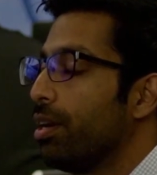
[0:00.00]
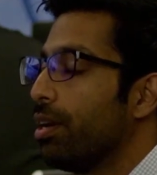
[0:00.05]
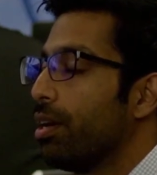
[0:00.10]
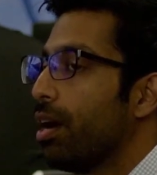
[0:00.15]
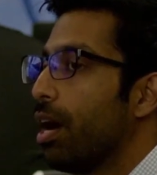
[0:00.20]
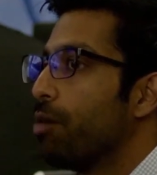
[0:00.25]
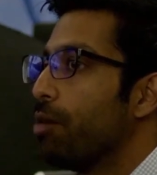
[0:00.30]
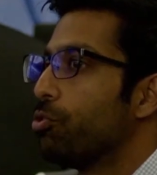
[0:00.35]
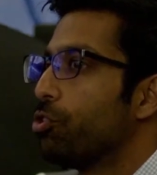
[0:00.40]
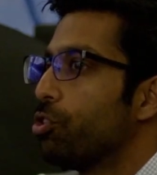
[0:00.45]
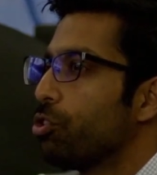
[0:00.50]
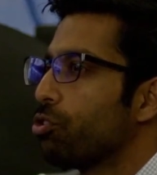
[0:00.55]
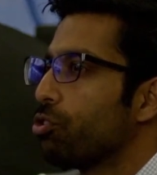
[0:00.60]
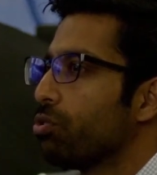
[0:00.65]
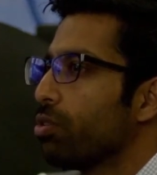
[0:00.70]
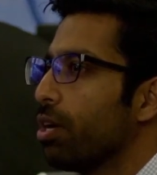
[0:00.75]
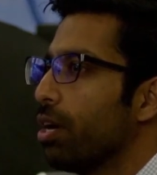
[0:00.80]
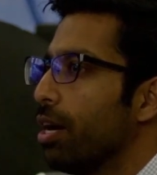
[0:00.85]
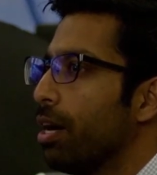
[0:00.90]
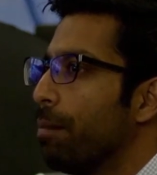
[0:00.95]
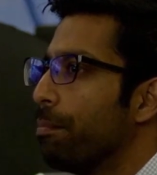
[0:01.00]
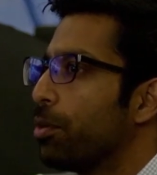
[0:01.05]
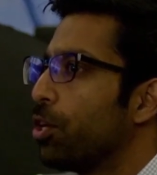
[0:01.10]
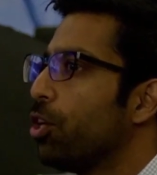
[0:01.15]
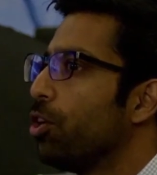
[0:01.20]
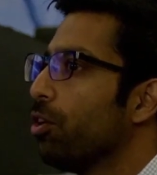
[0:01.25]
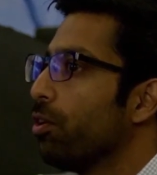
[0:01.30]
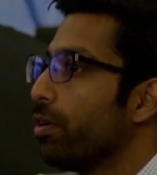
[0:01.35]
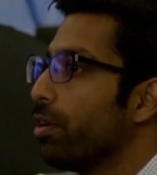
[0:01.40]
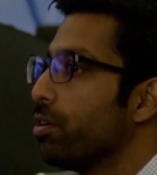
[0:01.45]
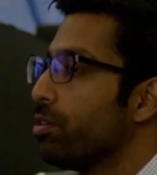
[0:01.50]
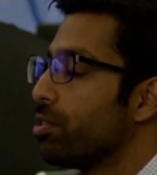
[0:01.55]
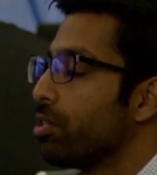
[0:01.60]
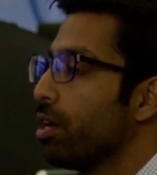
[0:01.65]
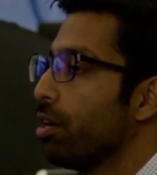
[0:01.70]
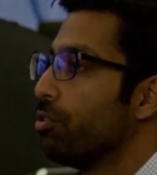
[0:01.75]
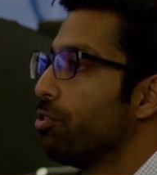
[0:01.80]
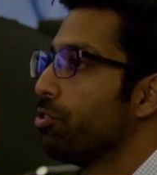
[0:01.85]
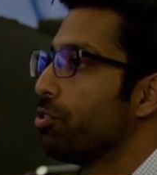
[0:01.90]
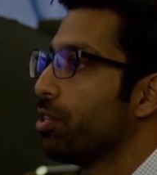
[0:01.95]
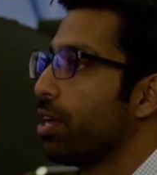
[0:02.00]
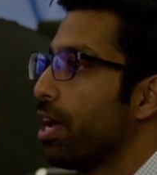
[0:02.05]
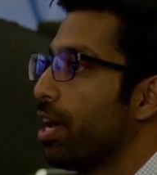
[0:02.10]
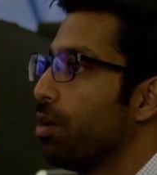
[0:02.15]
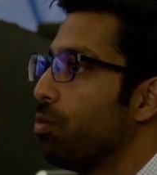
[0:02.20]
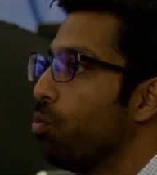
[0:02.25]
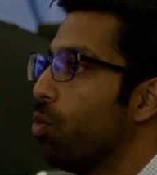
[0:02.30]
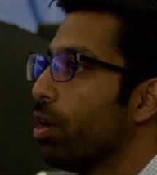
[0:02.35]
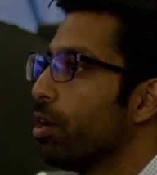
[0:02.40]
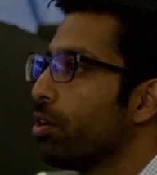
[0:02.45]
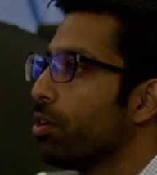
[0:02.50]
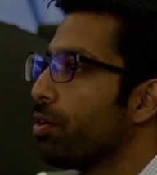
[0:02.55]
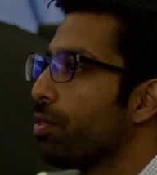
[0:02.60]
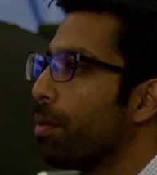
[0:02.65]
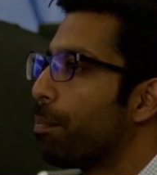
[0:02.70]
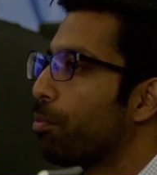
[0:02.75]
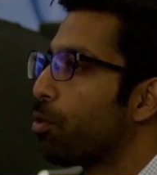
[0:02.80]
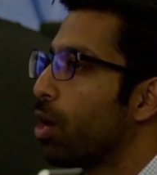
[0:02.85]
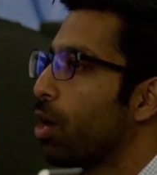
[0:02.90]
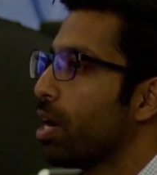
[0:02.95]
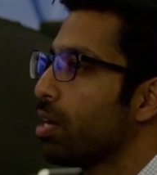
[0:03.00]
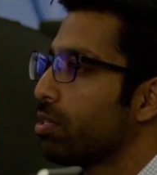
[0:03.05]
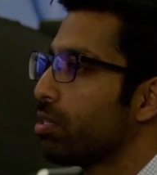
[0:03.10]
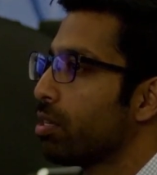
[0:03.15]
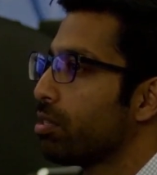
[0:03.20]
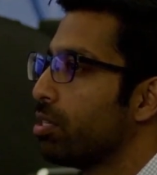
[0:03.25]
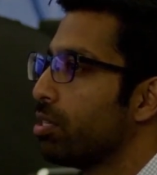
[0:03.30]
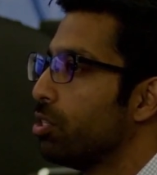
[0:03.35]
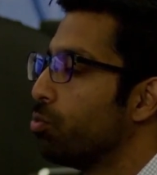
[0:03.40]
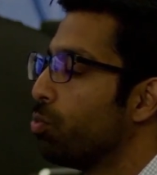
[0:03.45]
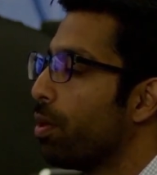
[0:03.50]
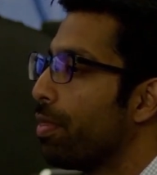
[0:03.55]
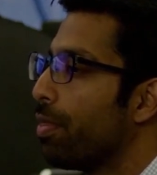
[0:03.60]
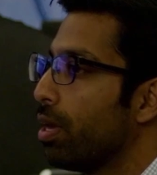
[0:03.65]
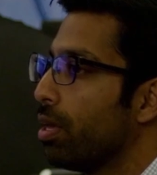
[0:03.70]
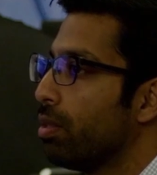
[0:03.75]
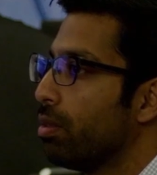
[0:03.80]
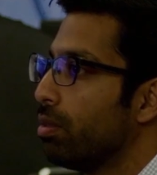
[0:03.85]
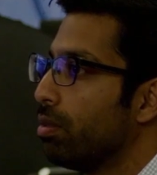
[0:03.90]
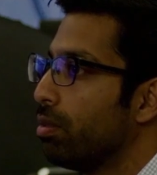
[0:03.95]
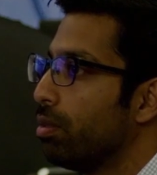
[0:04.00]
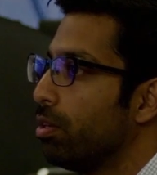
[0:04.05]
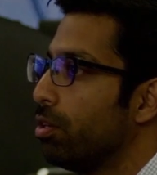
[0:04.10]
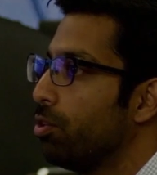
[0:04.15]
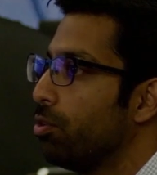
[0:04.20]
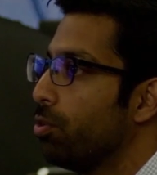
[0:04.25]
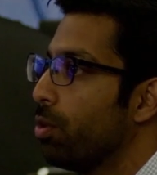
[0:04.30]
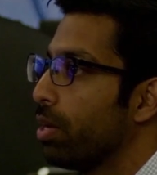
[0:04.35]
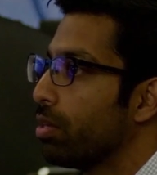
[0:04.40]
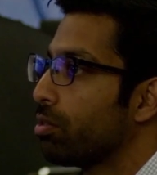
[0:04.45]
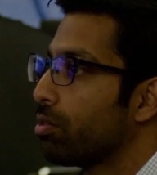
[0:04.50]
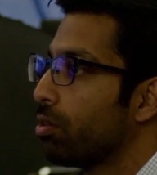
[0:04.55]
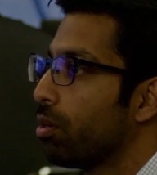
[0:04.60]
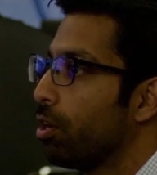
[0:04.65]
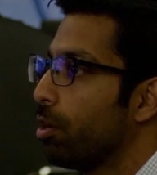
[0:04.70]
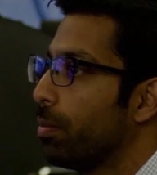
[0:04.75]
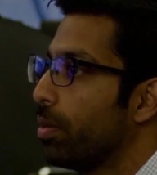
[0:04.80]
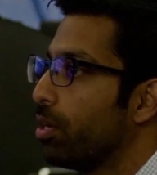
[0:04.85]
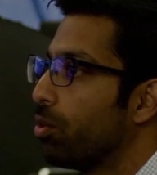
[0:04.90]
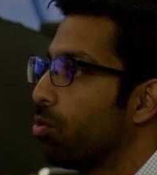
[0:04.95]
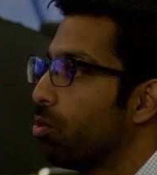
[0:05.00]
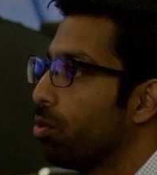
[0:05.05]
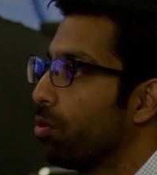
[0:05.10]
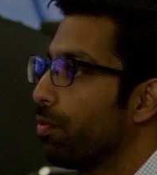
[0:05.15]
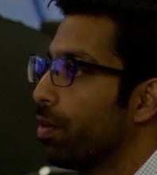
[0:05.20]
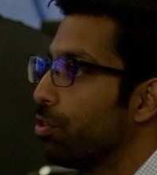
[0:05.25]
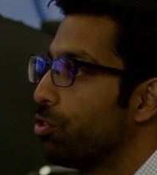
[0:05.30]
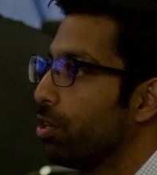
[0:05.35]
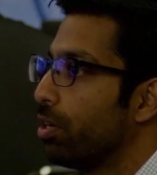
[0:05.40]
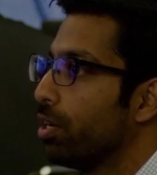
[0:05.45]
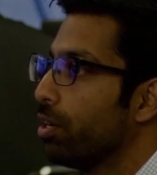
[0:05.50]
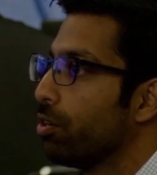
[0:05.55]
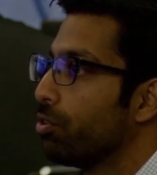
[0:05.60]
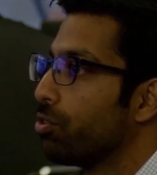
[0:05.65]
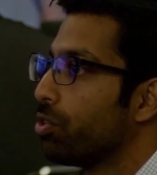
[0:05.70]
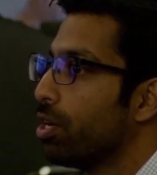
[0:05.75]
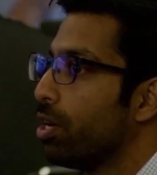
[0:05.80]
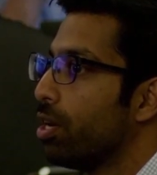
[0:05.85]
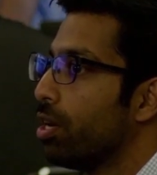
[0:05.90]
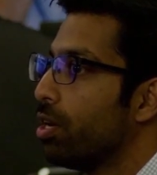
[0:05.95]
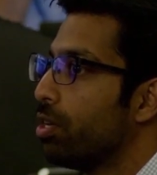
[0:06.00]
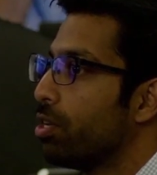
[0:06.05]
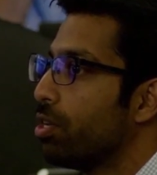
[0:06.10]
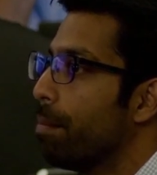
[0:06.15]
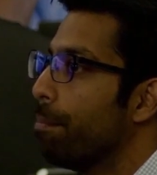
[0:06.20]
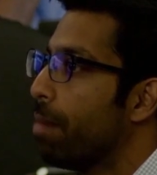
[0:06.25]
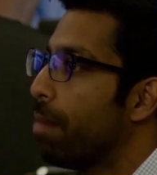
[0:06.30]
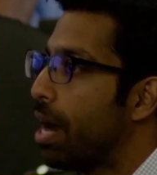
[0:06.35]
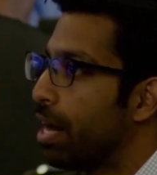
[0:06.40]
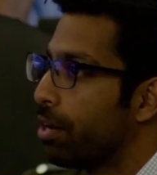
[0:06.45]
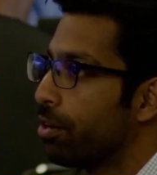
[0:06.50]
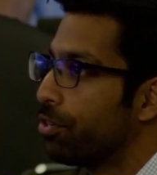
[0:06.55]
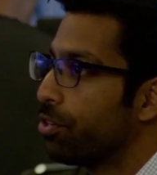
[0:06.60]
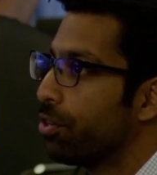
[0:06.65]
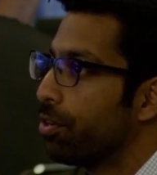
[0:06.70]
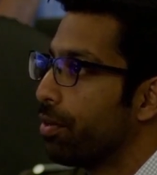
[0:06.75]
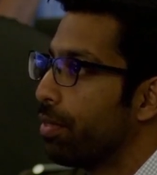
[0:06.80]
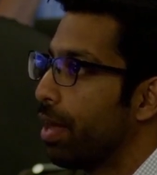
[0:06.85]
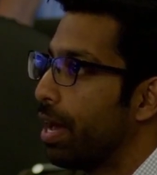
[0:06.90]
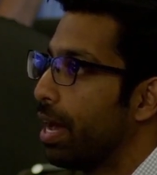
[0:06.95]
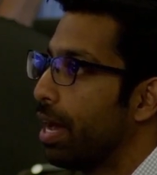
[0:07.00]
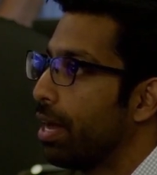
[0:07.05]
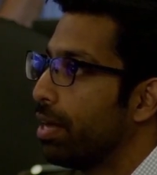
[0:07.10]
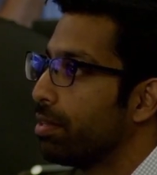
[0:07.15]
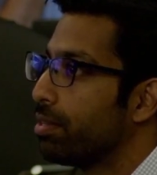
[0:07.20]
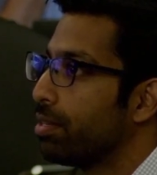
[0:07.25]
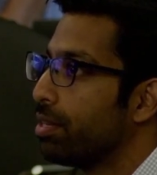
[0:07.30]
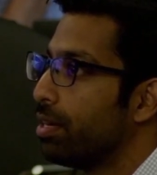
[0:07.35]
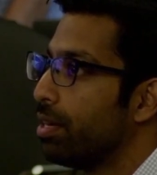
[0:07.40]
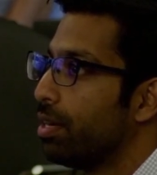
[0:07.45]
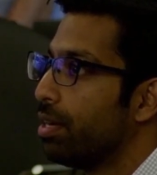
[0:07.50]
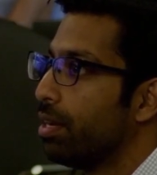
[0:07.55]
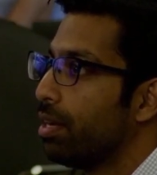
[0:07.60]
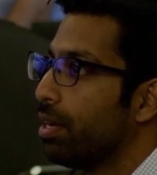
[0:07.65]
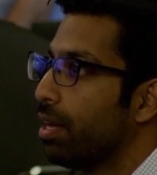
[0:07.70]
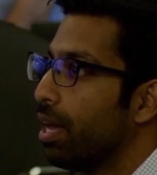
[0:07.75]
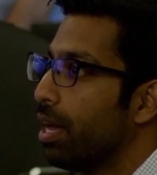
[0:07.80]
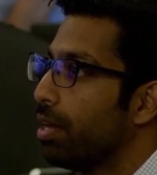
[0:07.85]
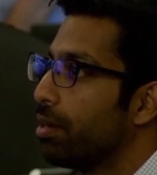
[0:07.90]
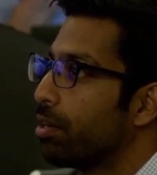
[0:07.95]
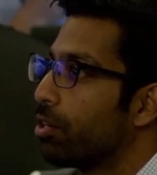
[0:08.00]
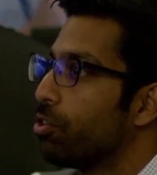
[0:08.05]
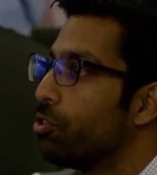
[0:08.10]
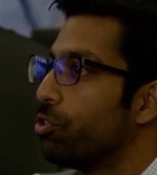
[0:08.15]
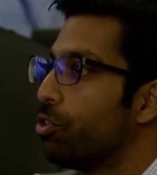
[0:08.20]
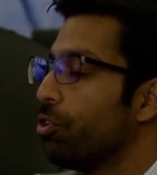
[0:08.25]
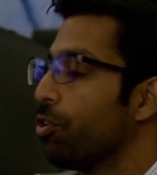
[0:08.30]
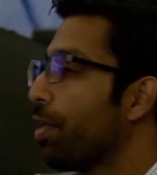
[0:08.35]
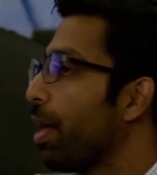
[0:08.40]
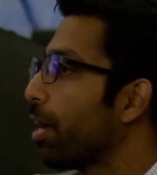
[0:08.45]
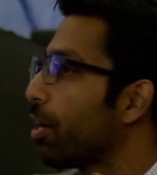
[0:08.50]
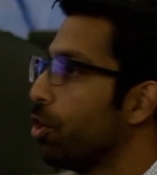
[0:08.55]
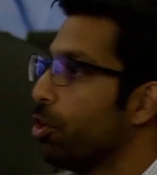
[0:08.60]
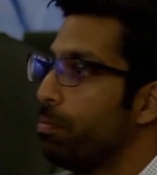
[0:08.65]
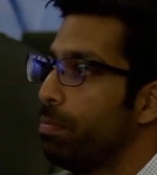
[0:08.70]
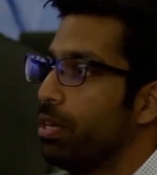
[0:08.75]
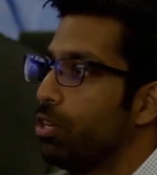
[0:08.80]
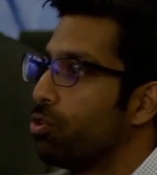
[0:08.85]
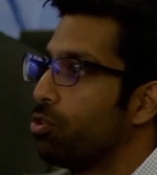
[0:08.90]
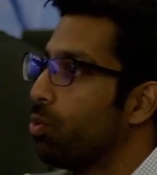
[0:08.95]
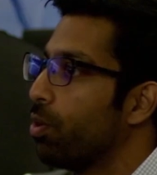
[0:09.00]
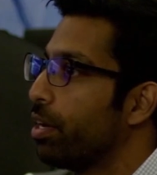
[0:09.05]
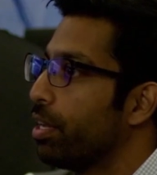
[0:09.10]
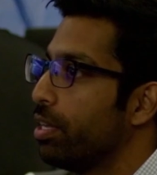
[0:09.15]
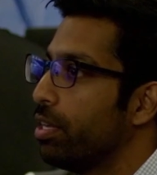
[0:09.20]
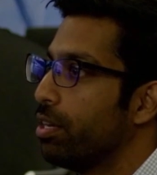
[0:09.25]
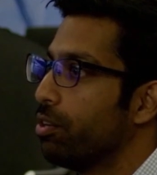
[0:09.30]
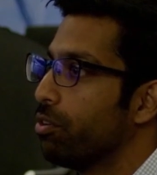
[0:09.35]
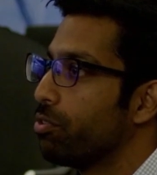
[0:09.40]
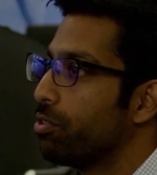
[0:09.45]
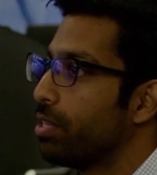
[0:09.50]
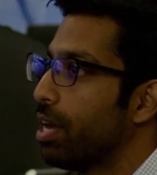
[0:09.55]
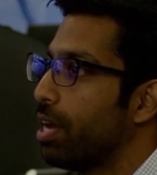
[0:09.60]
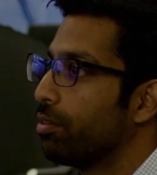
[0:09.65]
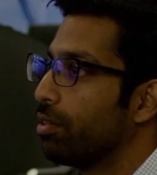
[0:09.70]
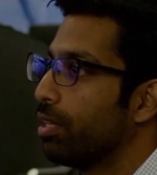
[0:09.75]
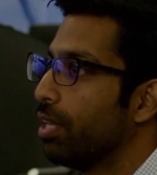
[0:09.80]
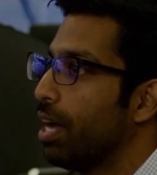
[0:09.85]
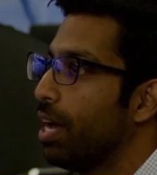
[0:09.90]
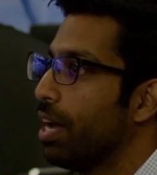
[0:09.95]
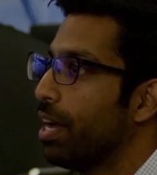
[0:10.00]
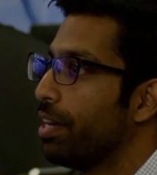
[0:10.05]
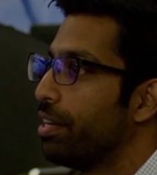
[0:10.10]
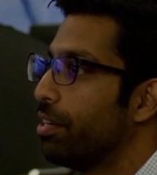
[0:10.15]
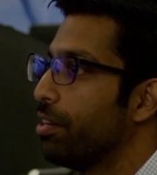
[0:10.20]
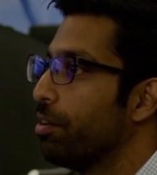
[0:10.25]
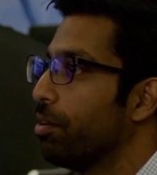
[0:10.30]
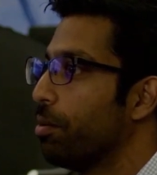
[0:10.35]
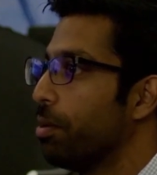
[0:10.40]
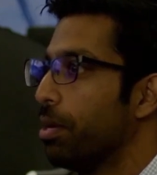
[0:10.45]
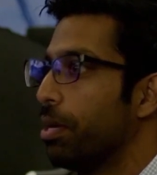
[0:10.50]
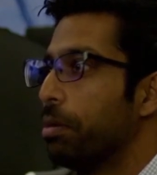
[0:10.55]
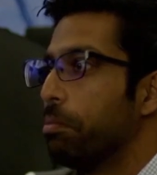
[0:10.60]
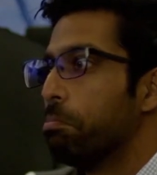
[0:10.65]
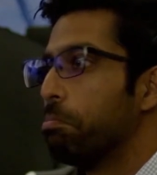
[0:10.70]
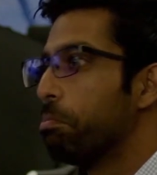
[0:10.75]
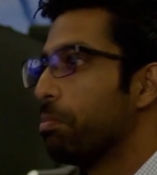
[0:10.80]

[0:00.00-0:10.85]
I was just um, curious to understand what are the processes within the U.S. Army Corps of Engineers to monitor that, and because you know that could be 20 years down the line. You know, mm -hmm.